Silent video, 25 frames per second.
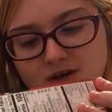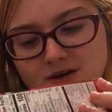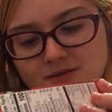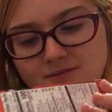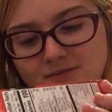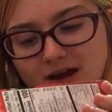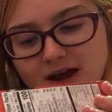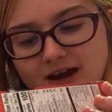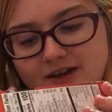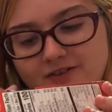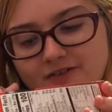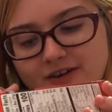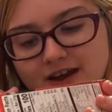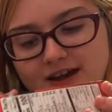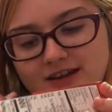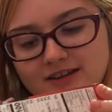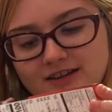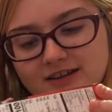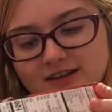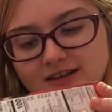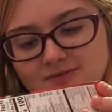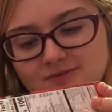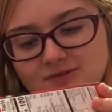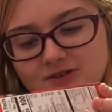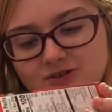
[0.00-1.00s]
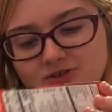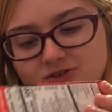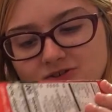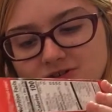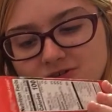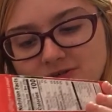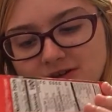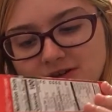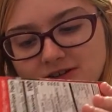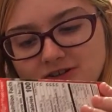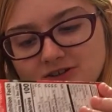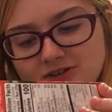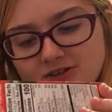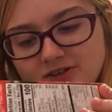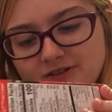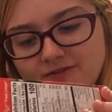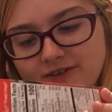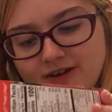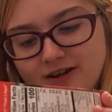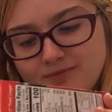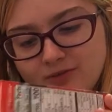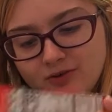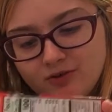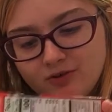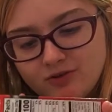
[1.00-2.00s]
By Rare Team YouTube and
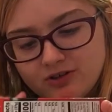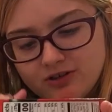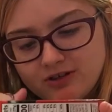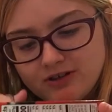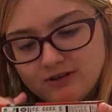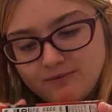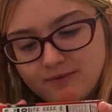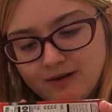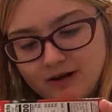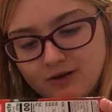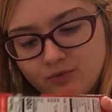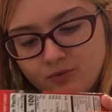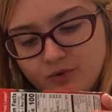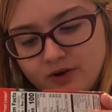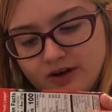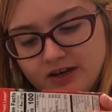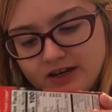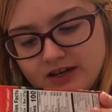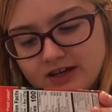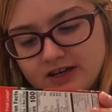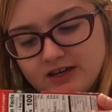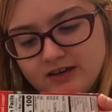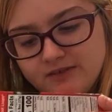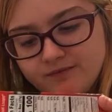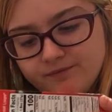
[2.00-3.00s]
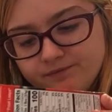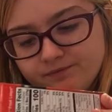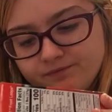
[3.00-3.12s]
Storyfire posted about Ricky.